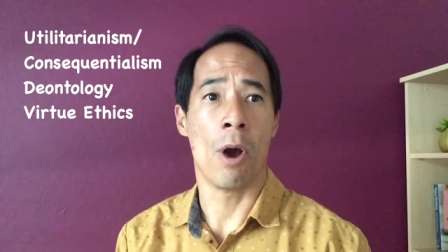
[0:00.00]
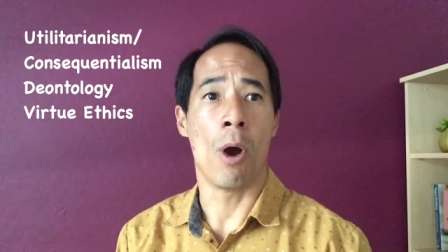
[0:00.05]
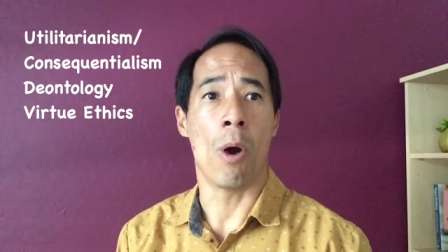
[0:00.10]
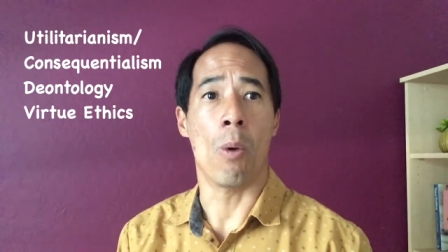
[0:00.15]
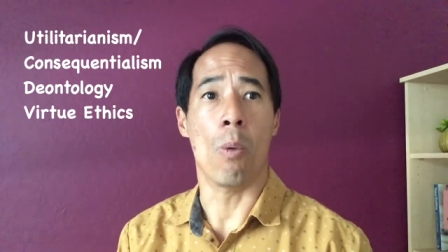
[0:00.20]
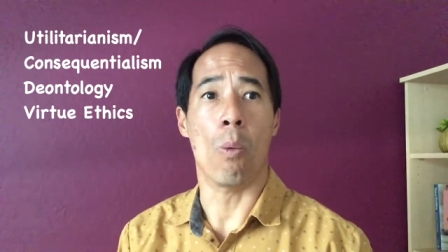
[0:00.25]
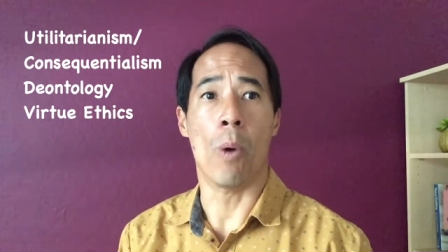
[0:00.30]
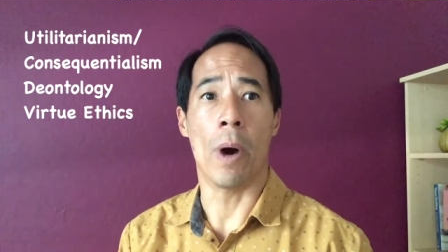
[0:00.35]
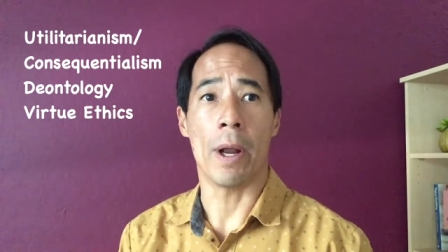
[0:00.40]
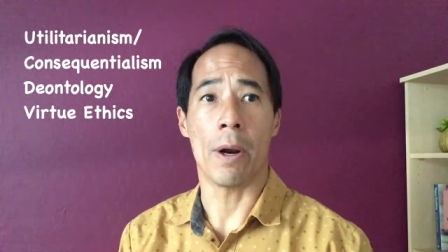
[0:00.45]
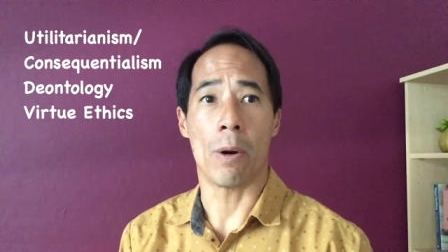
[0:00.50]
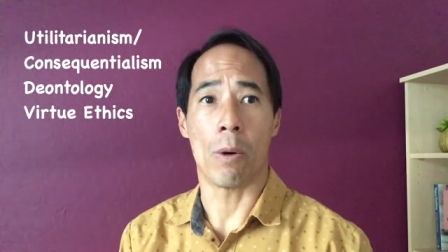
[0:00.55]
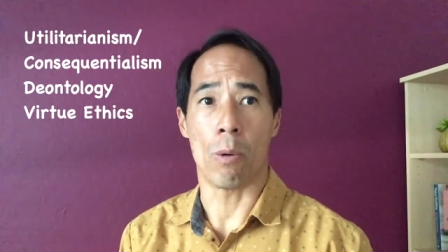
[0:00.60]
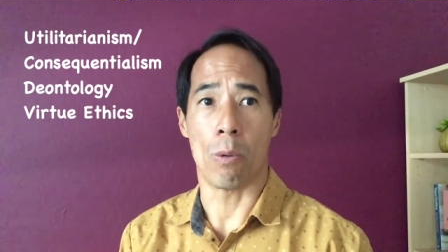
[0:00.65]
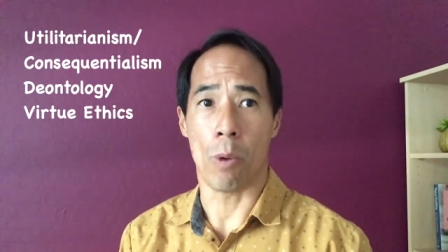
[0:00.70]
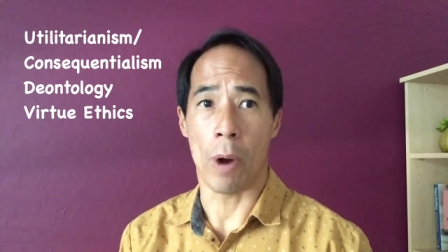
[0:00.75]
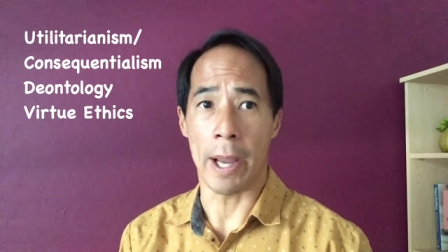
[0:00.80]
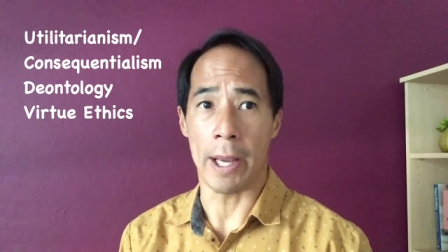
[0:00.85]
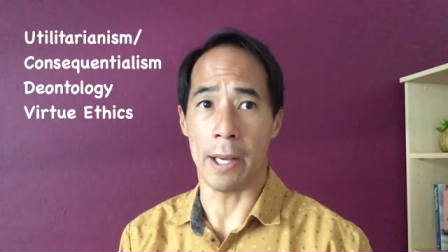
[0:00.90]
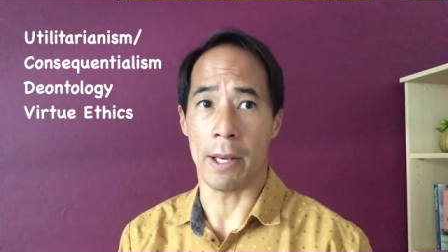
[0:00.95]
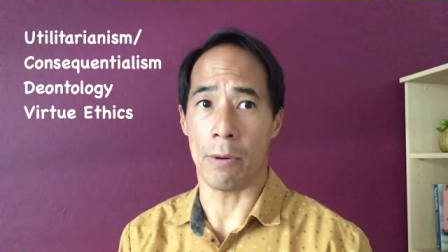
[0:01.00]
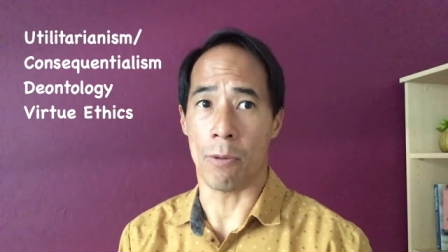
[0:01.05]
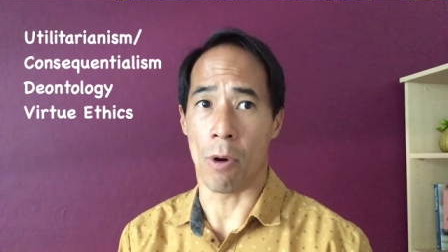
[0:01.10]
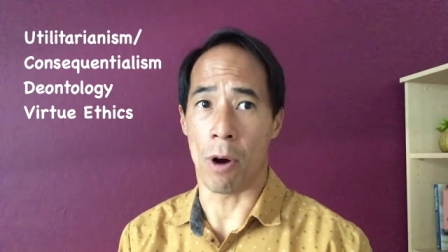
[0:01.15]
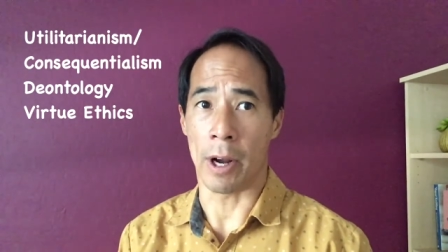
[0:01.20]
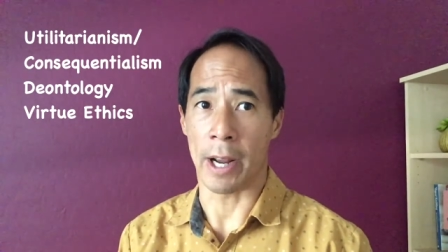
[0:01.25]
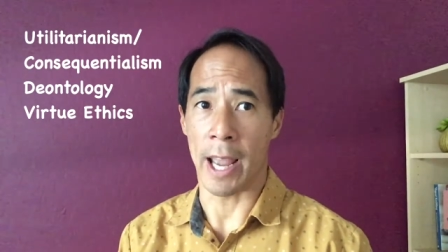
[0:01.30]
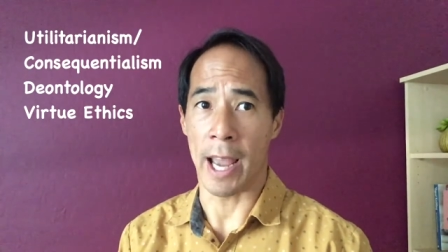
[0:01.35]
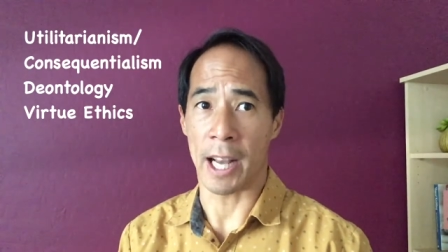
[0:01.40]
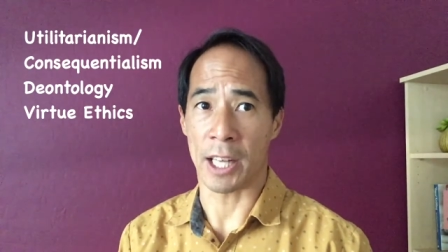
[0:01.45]
what right and
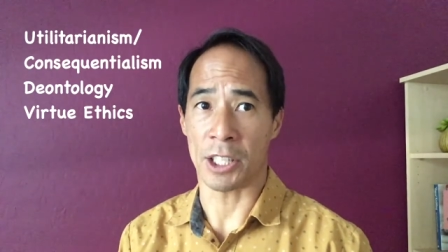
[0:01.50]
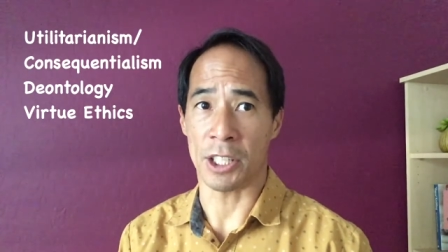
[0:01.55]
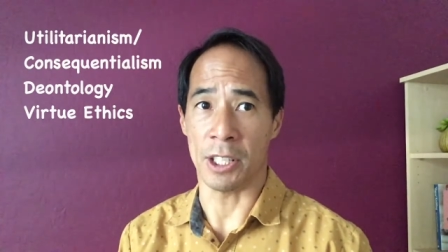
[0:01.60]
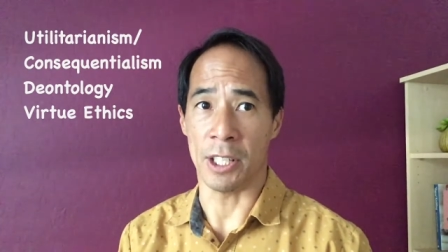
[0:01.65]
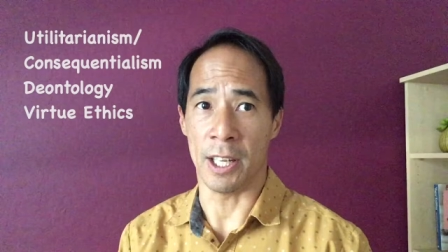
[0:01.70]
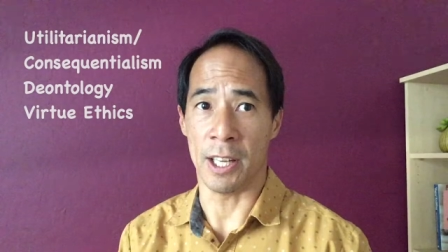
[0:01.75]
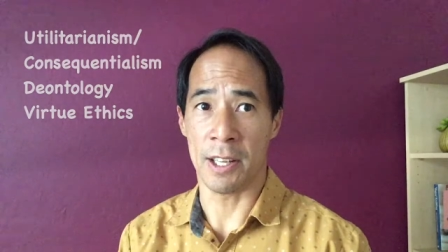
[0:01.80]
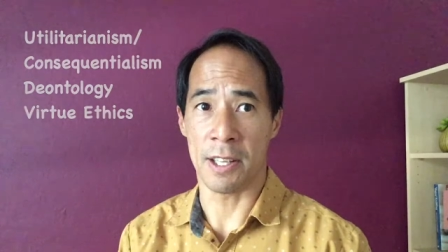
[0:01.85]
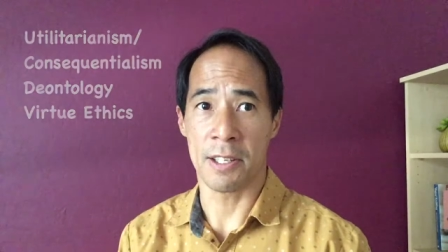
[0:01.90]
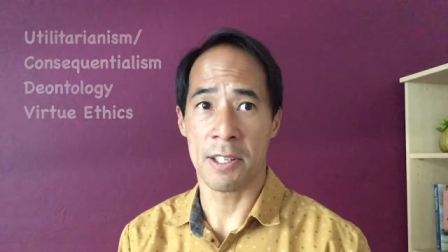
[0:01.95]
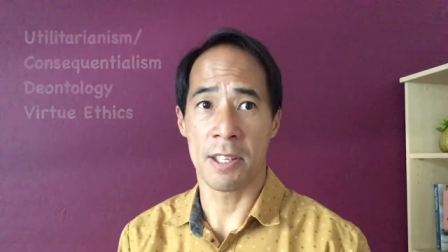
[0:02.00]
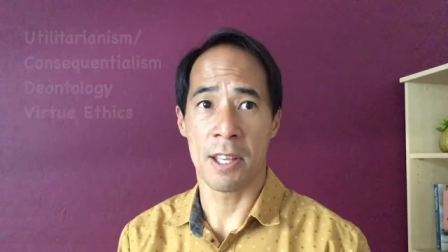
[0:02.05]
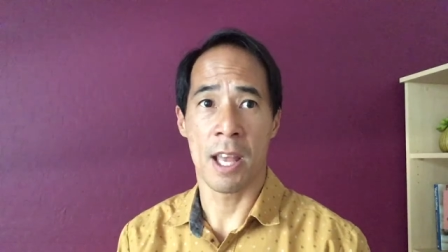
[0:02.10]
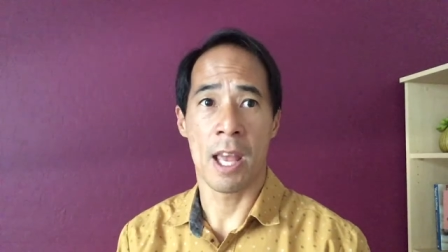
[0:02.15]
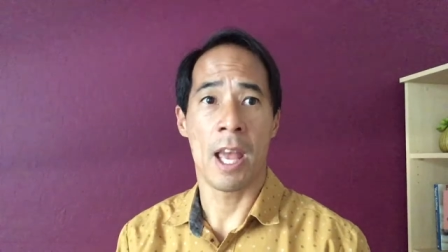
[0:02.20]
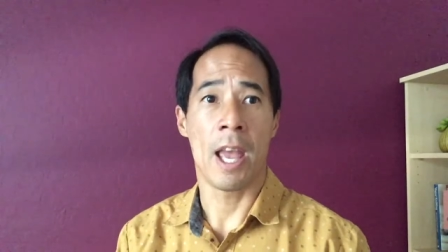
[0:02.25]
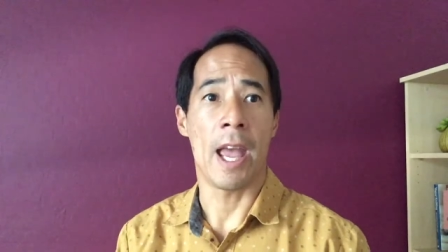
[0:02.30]
wrong action is